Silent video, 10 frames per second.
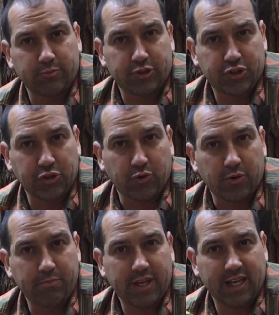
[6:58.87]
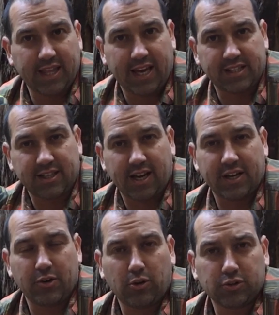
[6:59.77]
shoe, meaning that it's got
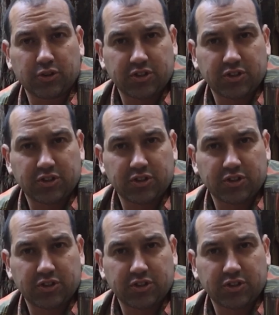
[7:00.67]
an ultra